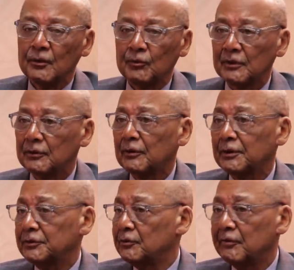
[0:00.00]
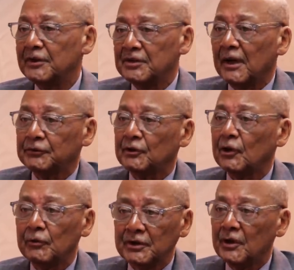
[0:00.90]
We're going to reach out to
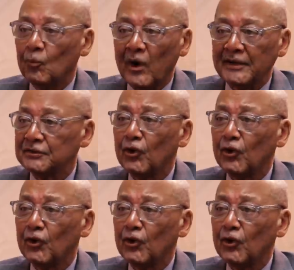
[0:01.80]
low-income whites.